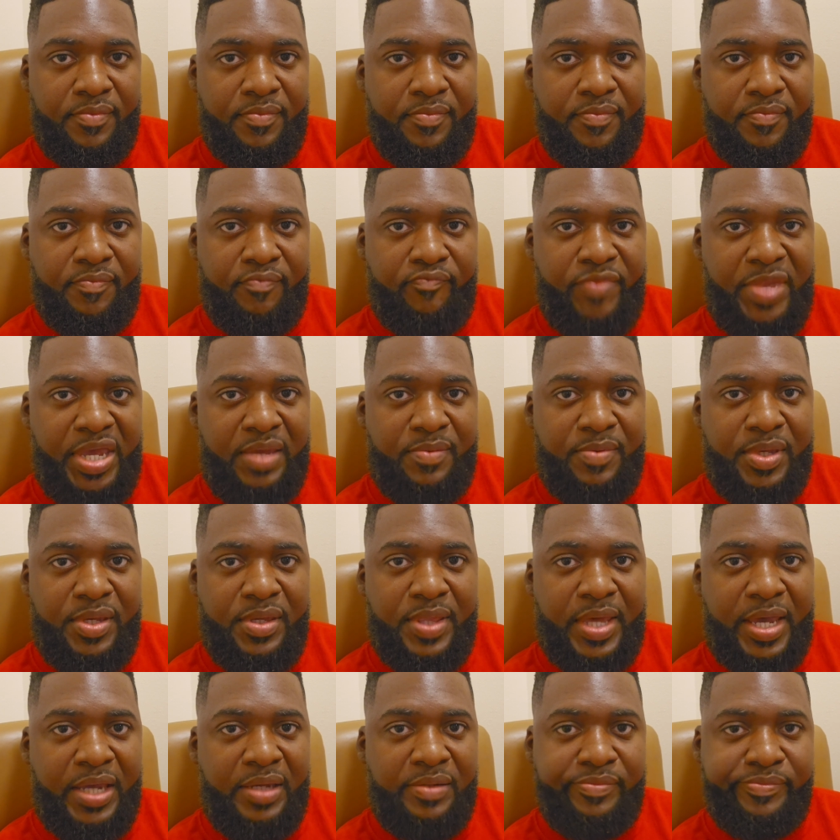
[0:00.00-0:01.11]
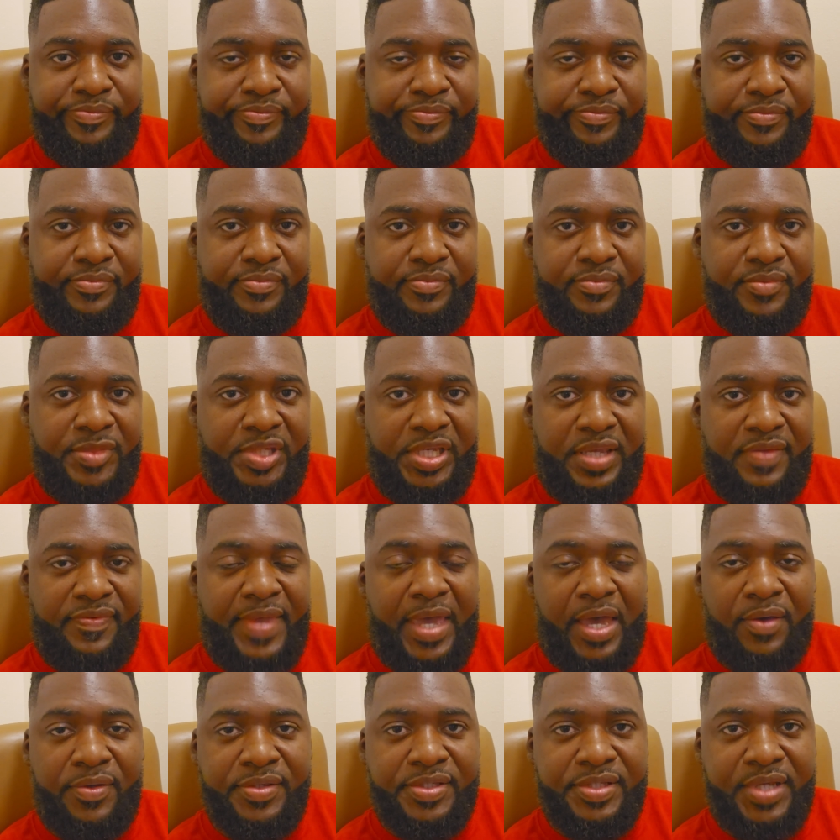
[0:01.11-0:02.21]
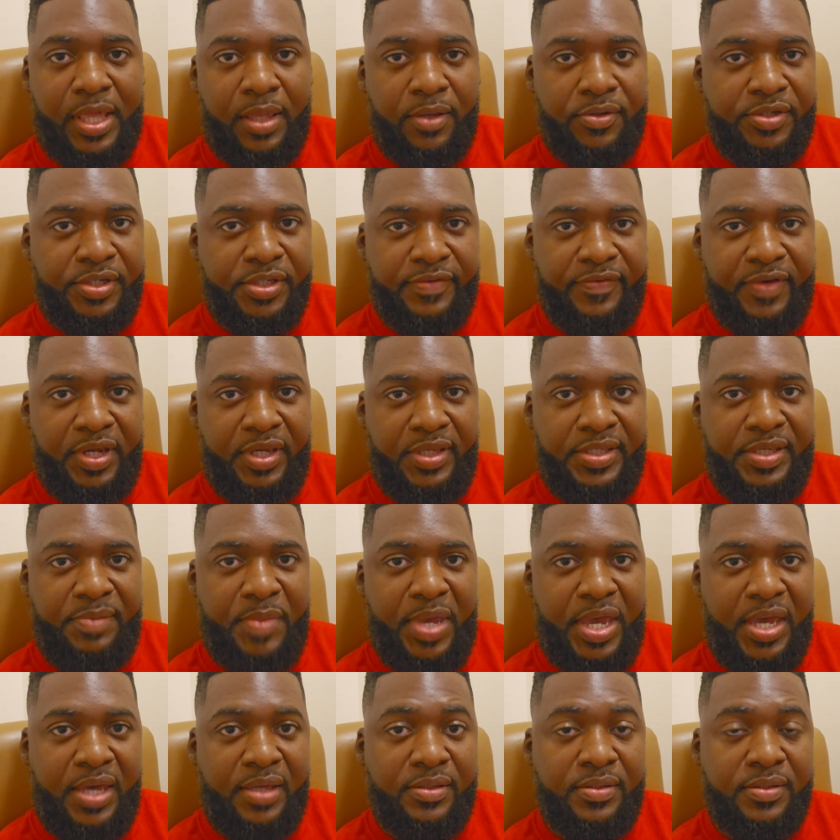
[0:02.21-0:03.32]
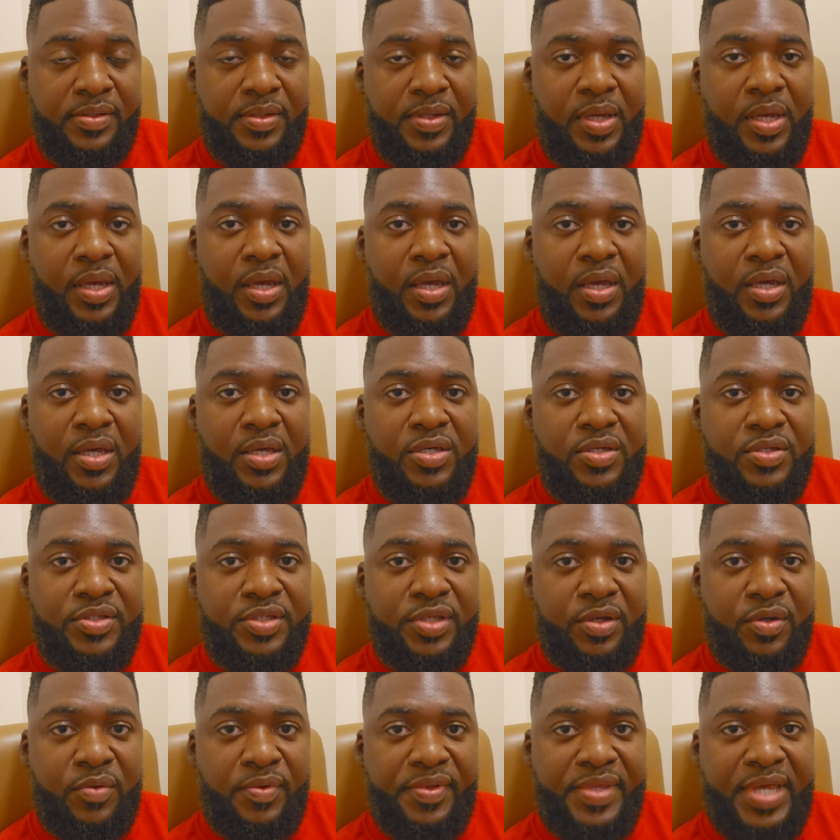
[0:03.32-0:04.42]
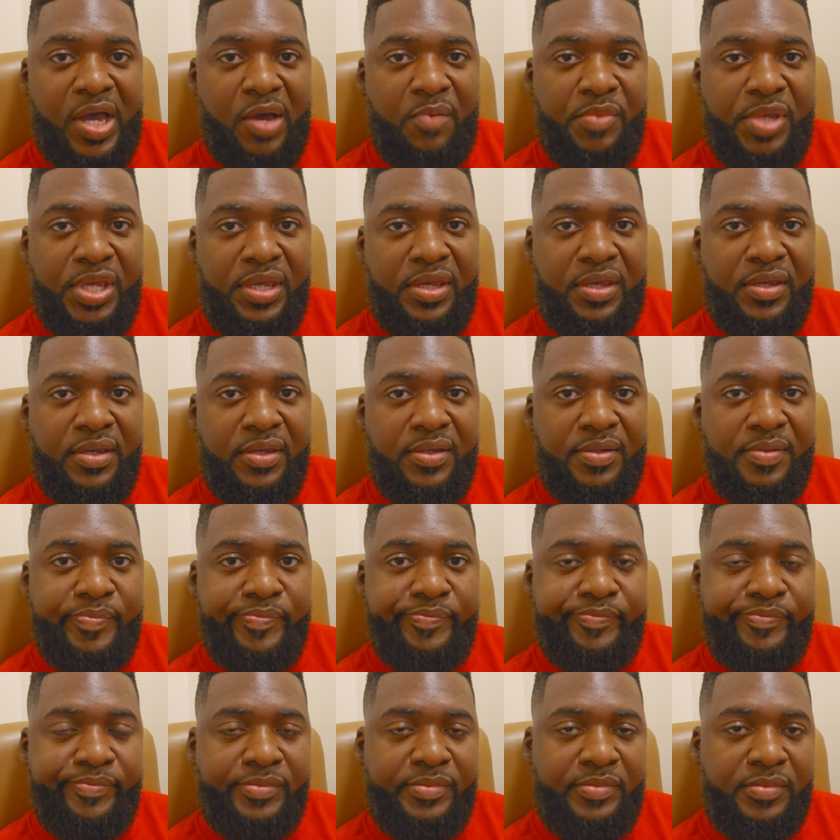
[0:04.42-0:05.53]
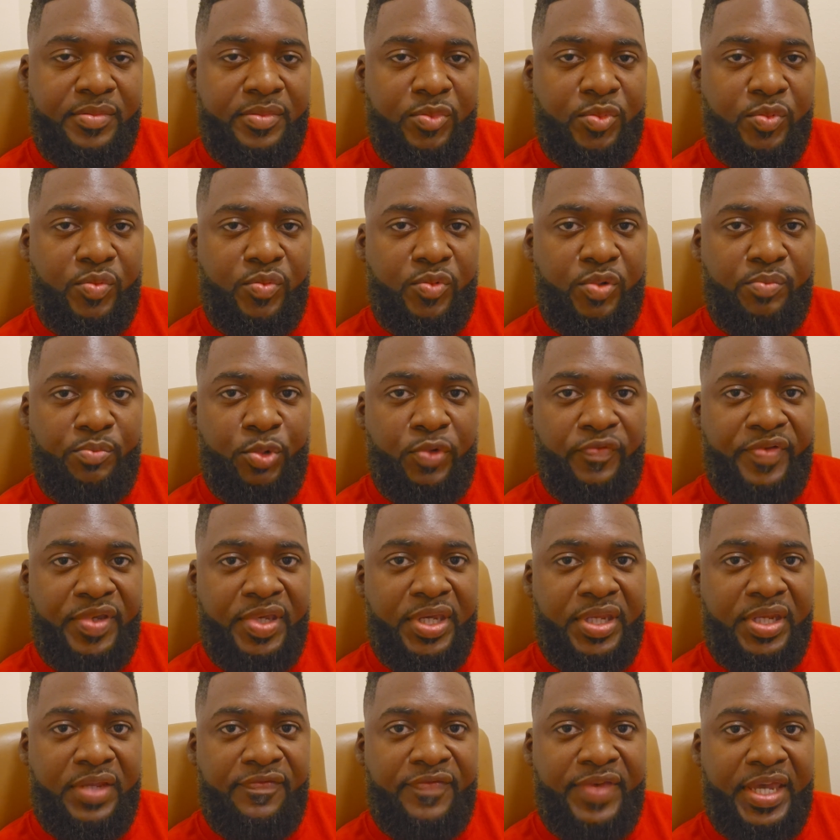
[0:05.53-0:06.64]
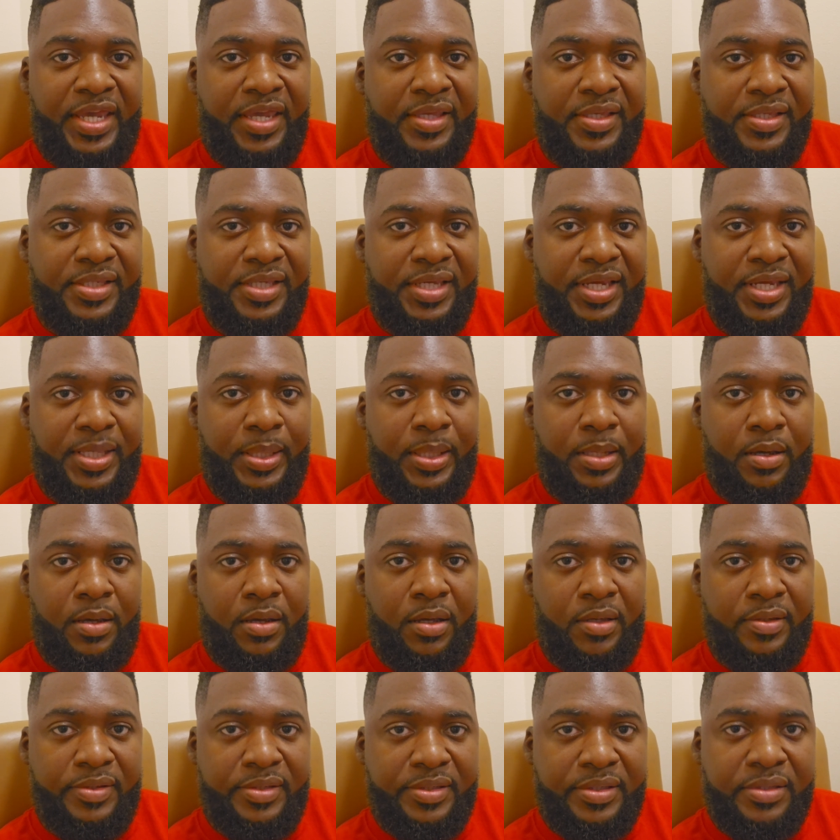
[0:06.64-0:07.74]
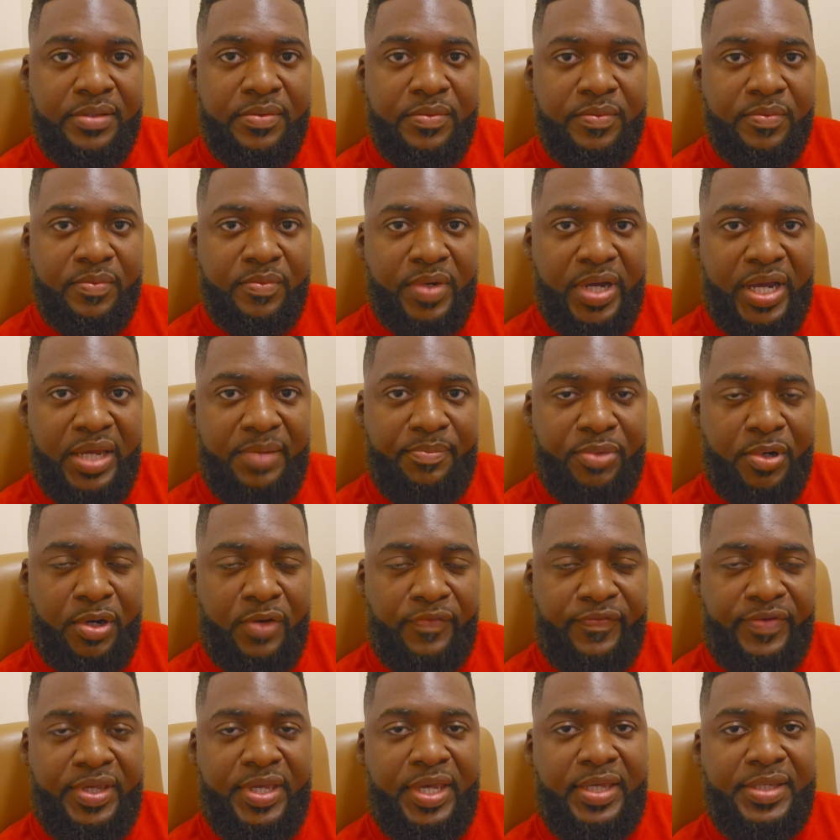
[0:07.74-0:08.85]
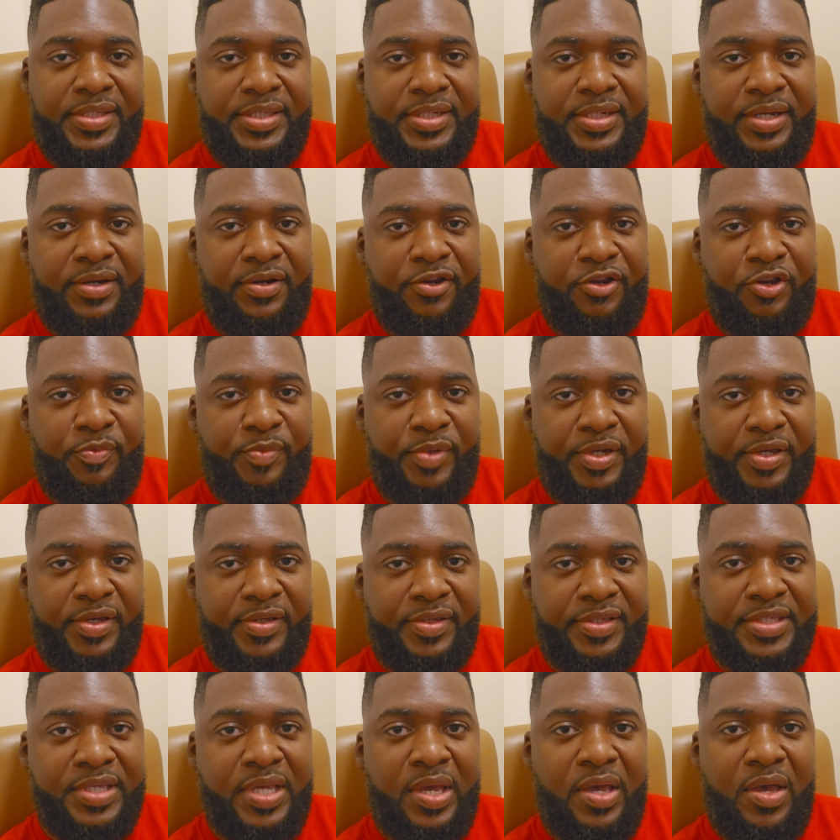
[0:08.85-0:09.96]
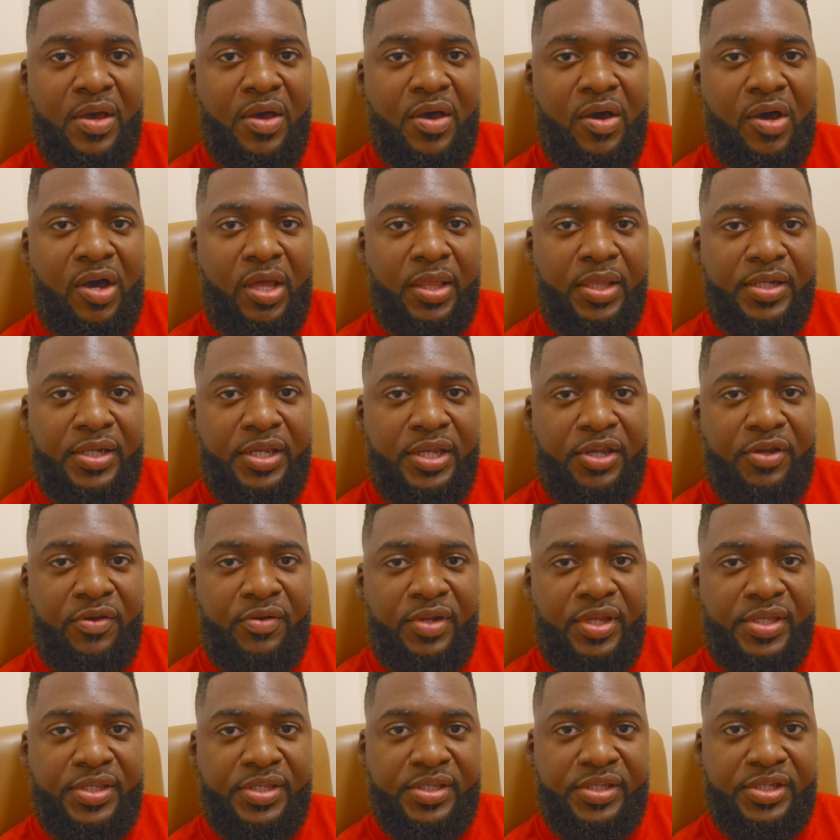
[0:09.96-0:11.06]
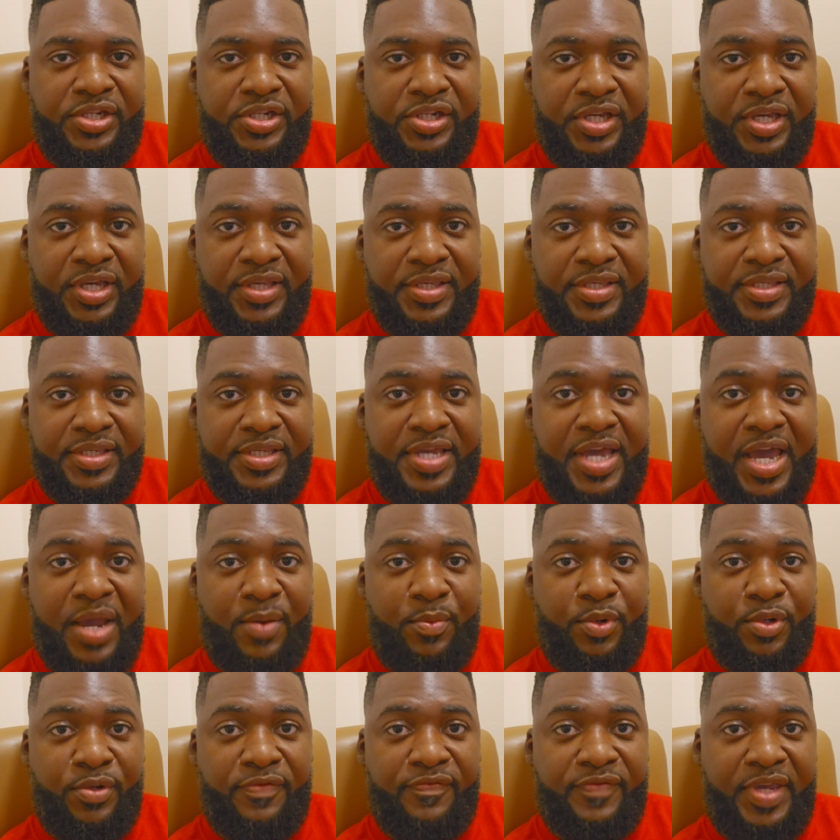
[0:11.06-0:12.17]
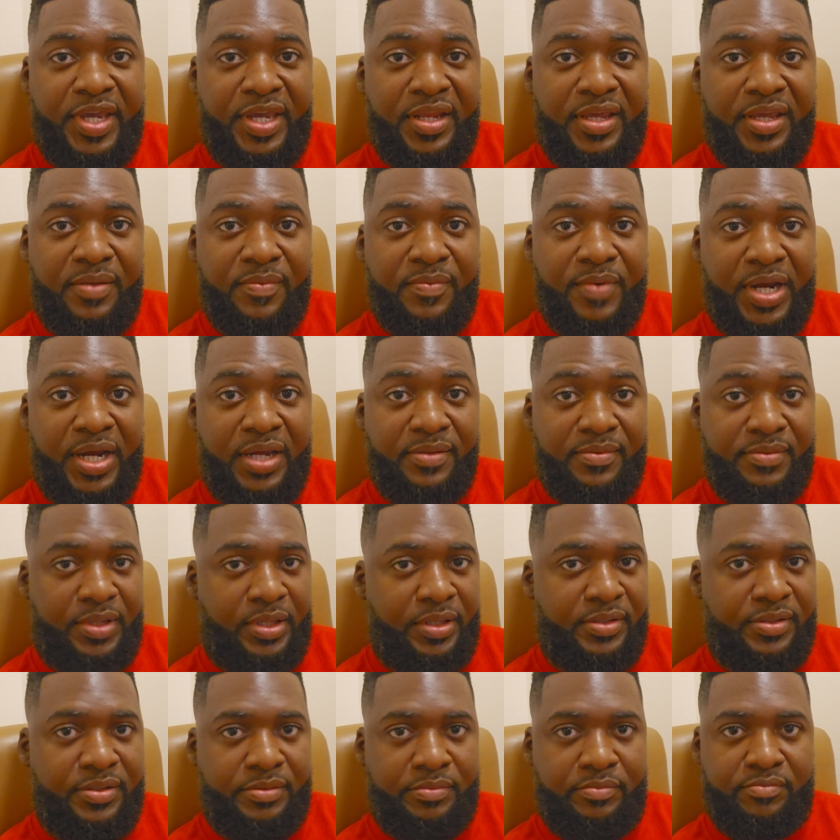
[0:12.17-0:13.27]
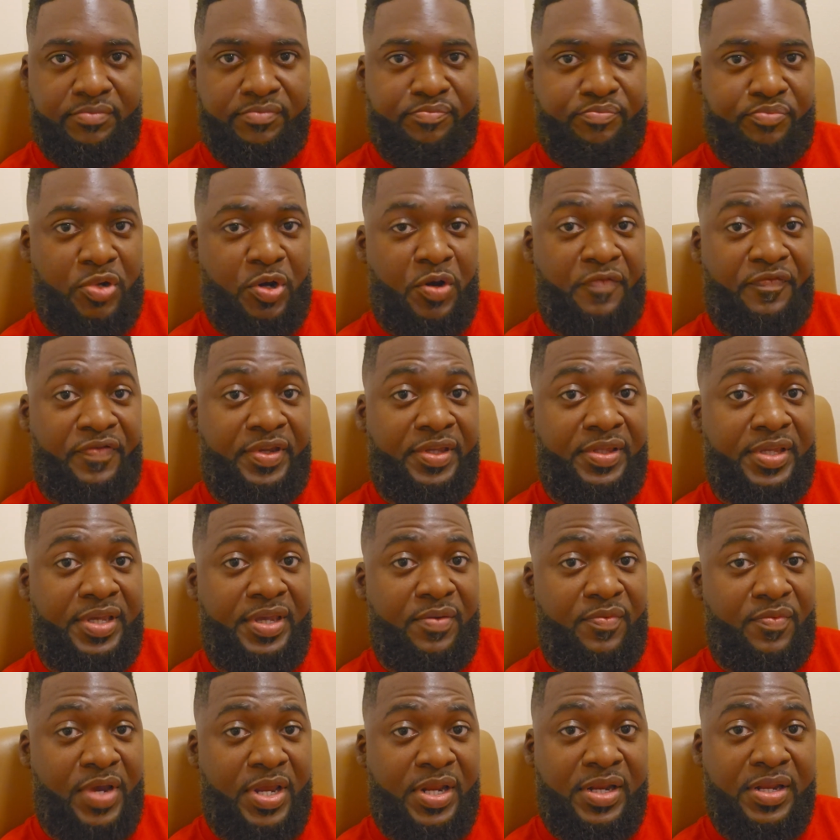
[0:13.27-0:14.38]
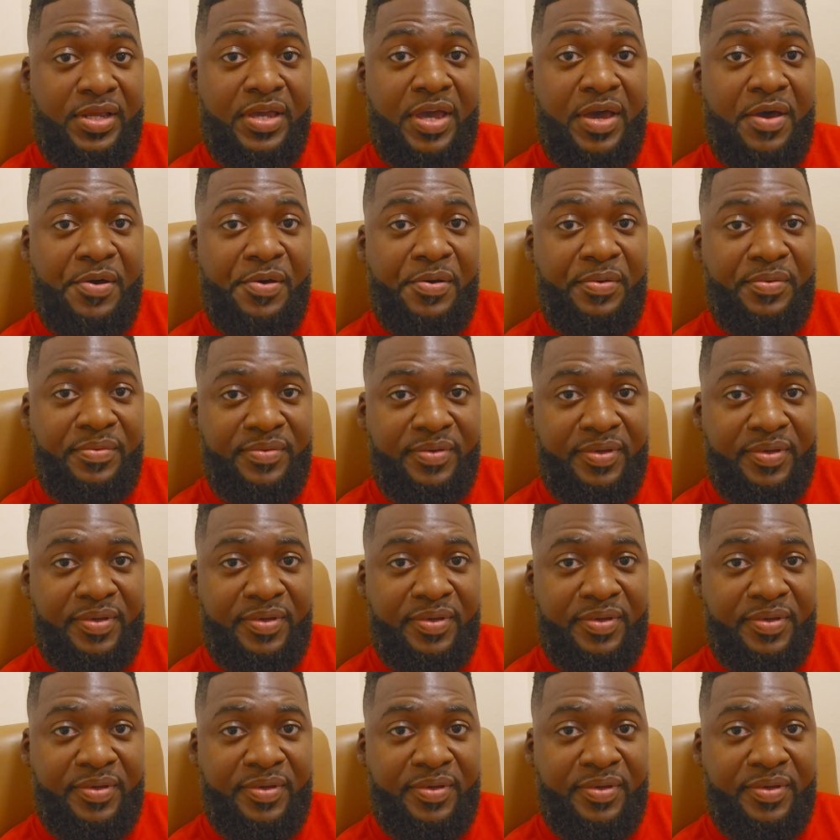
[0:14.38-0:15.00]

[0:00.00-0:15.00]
maybe like $10,000 just for easy math. So without me removing any vacancy and loss, right? Perfect case scenario, because all of the units just got renovated, right? It's perfectly ready to go.